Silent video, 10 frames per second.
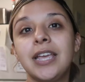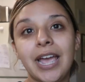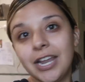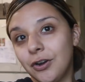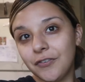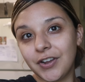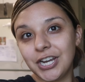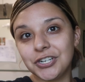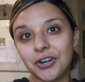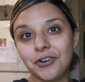get a
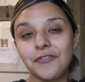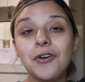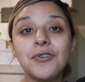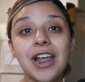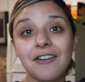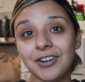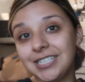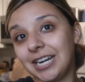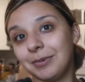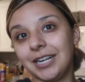notification on your phone every
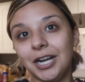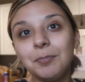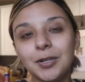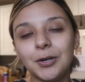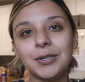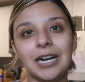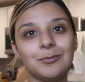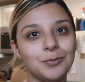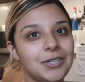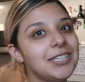time I upload.
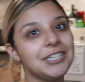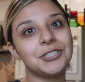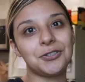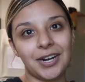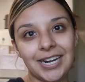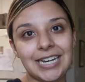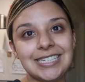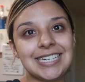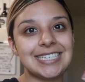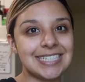I'm really
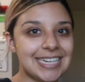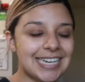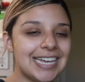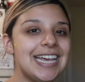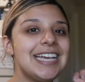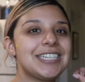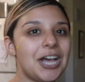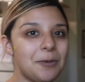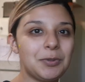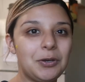trying to stick to
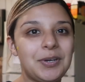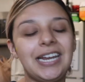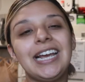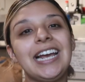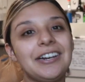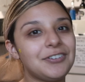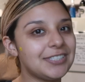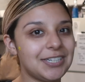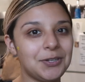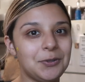uploading
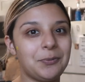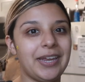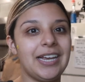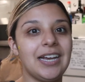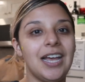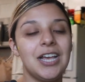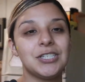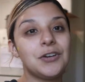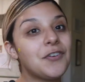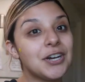every single week.
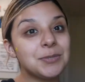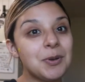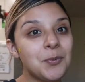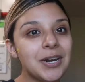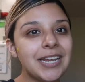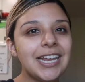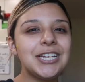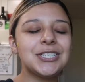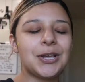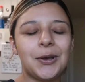So far it's been
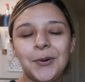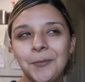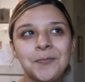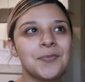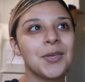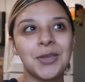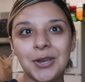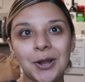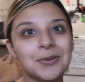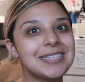working, so,
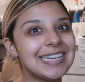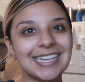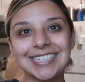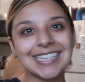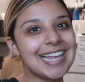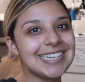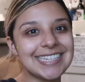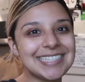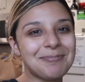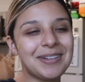you know, sticking to that
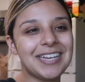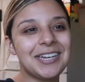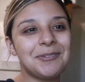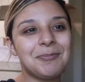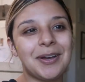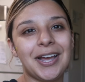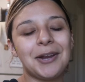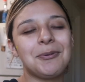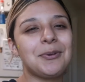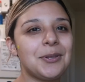discipline, but
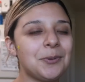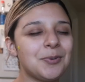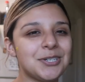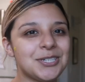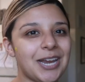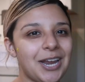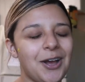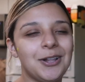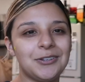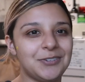I really appreciate
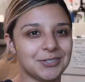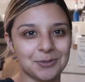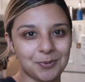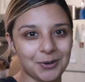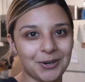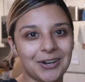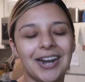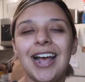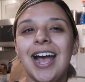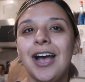all of your support
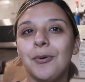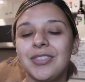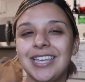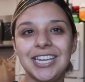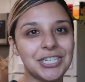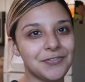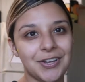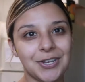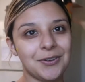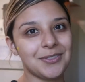with each
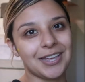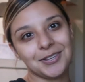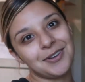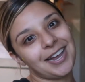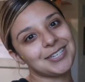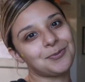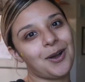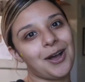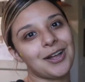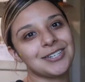video that you guys
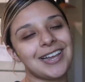watch,